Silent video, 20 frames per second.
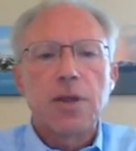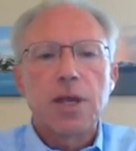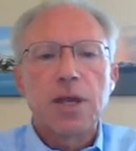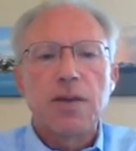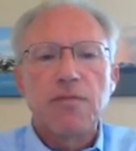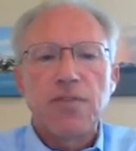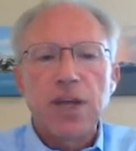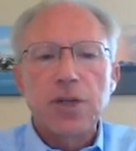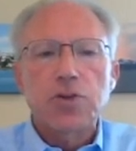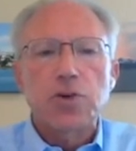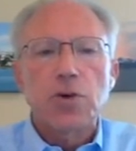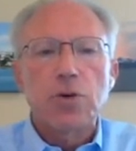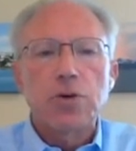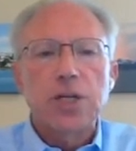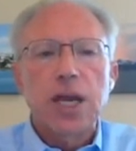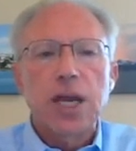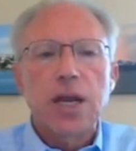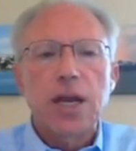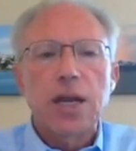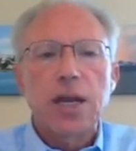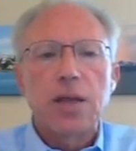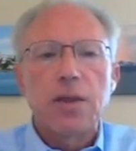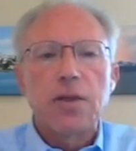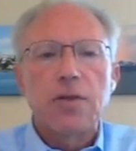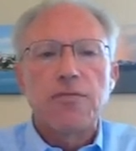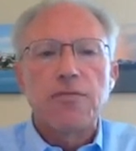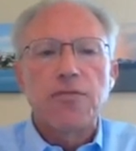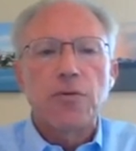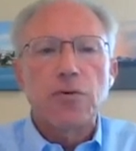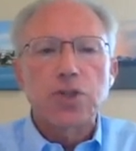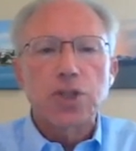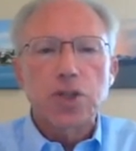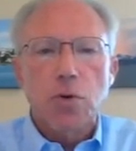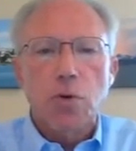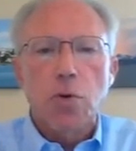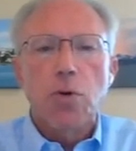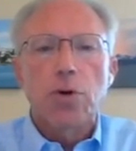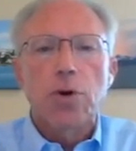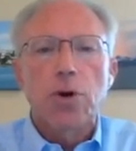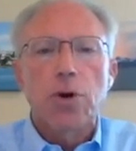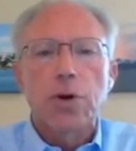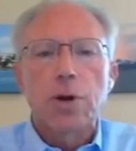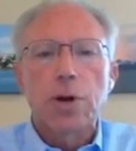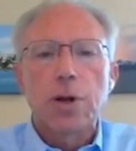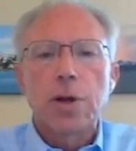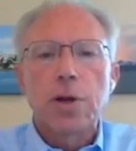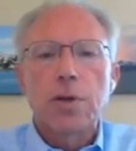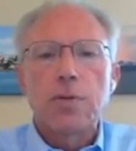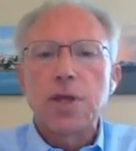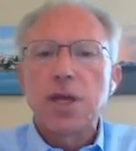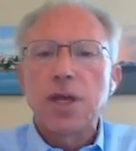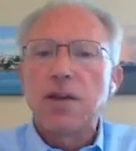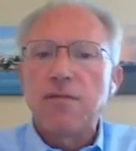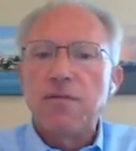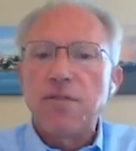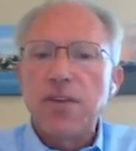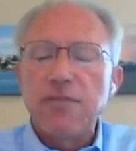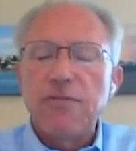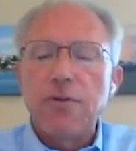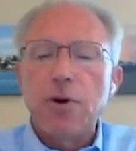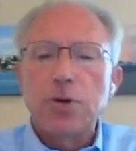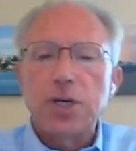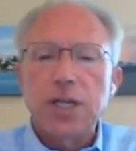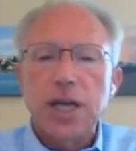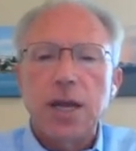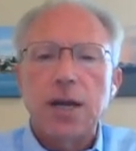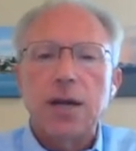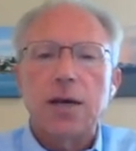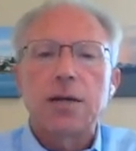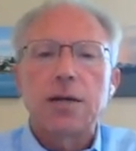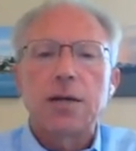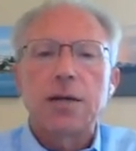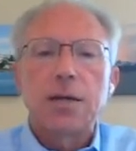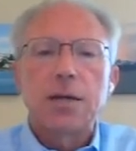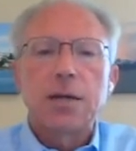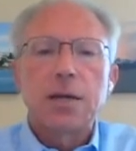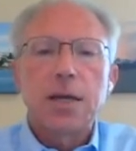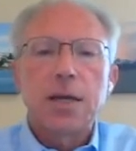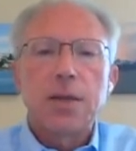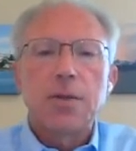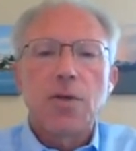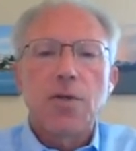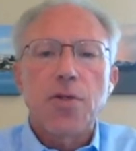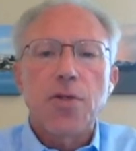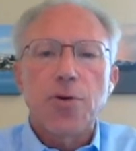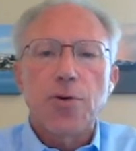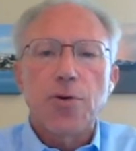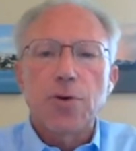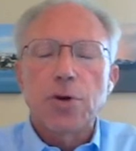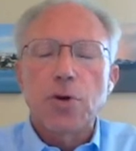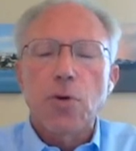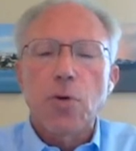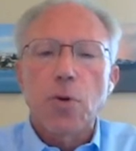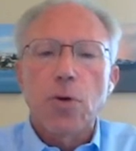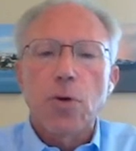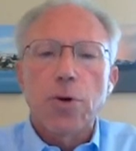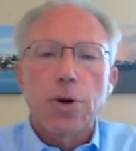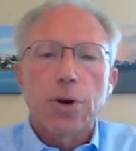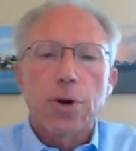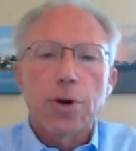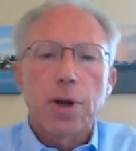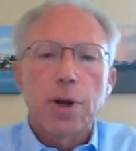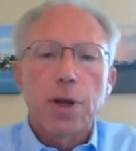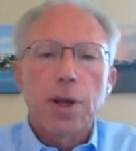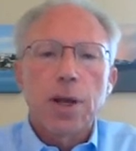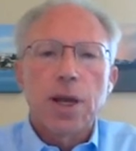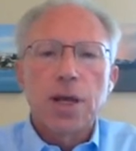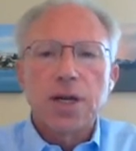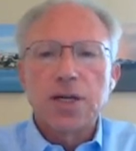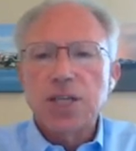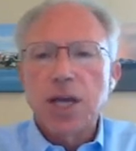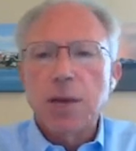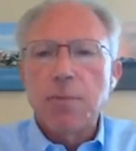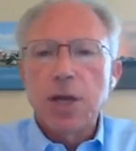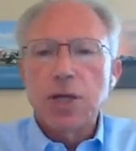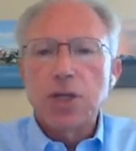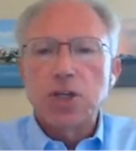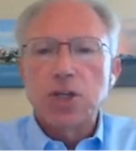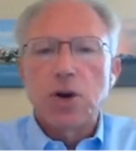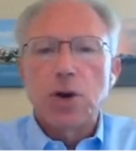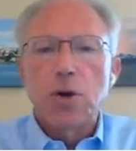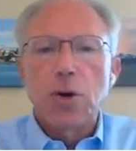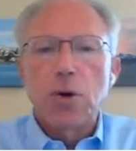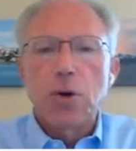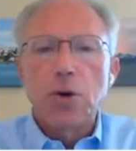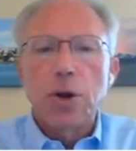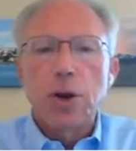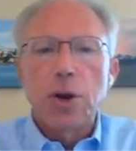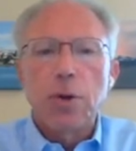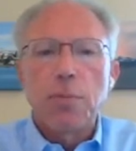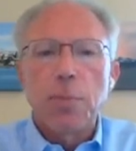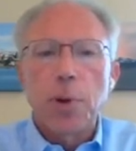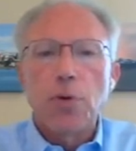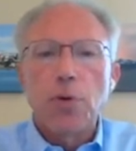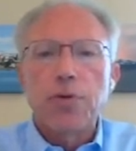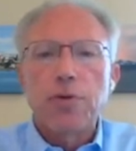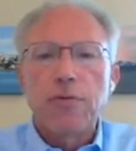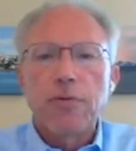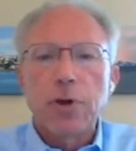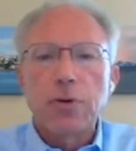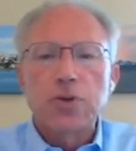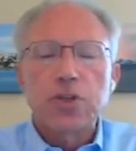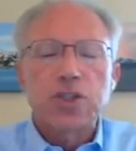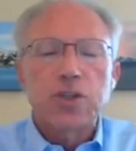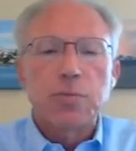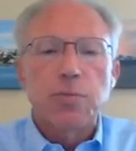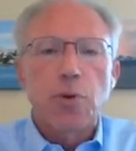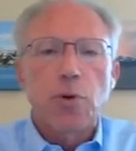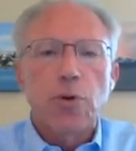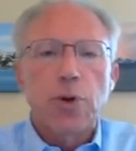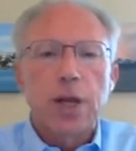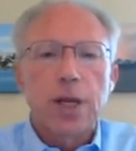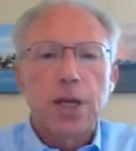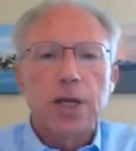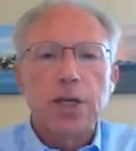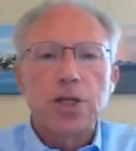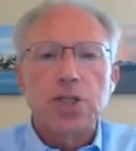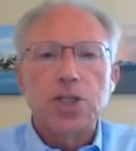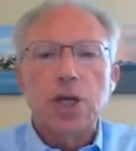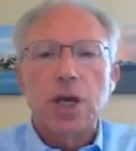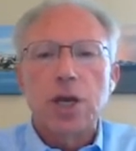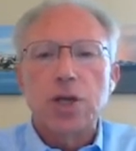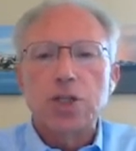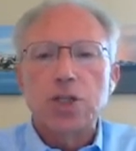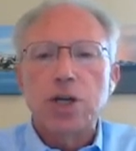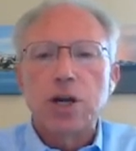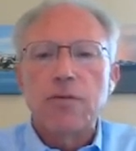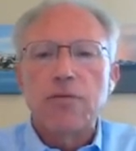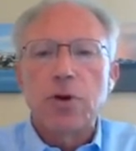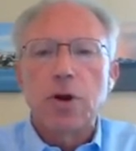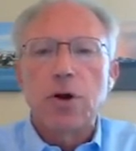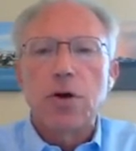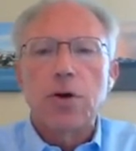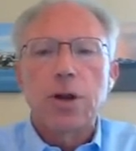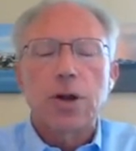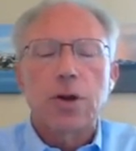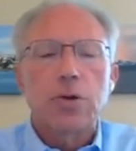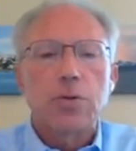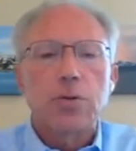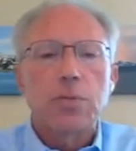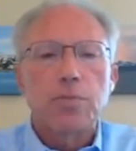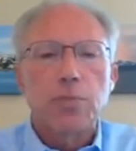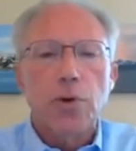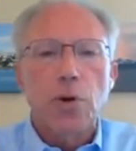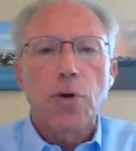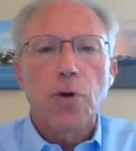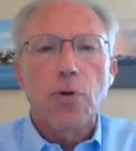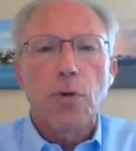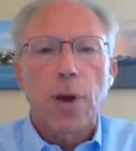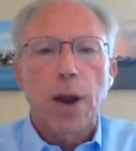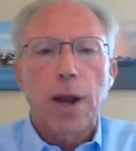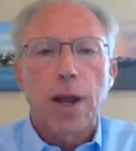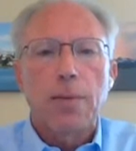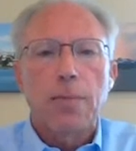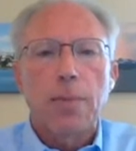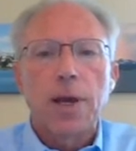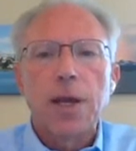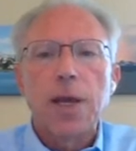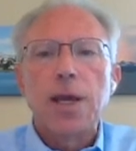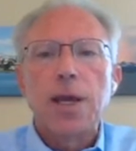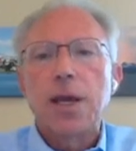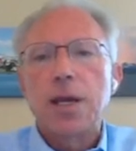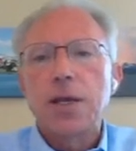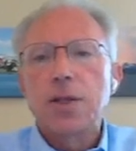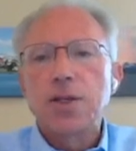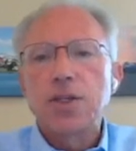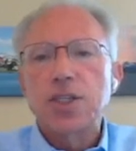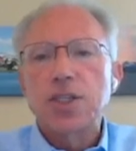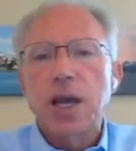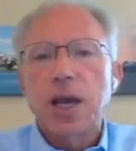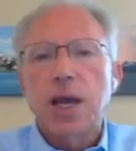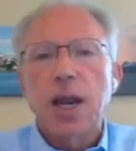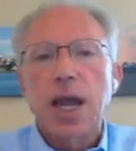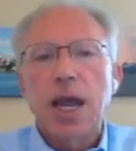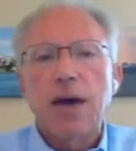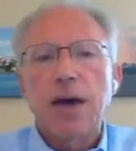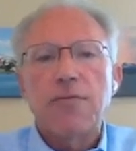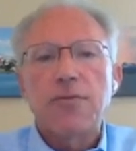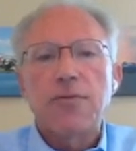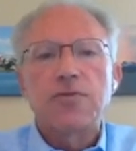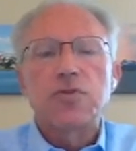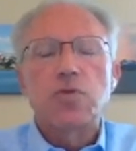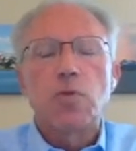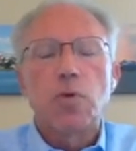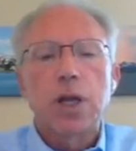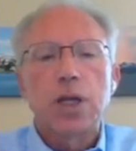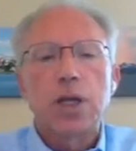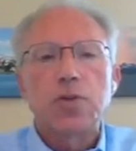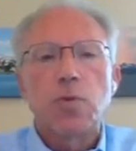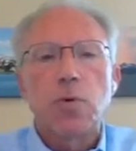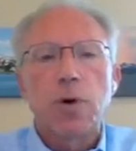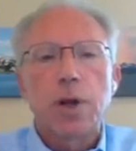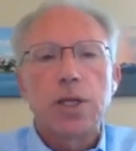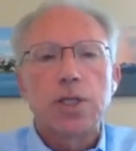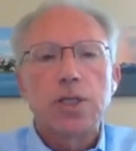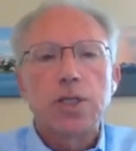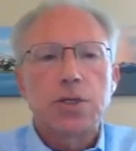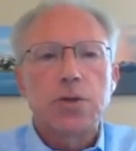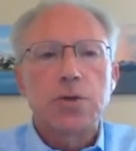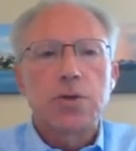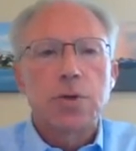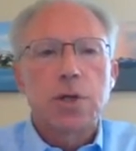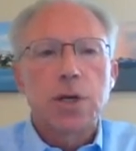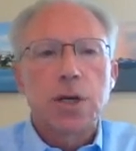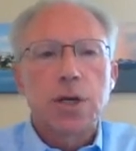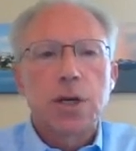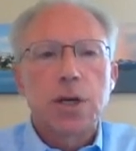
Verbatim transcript: The in vitro data in the first quarter, the in vivo data in the third quarter, and as I mentioned earlier, both of those supporting initiation of a clinical program in the second half of 2022.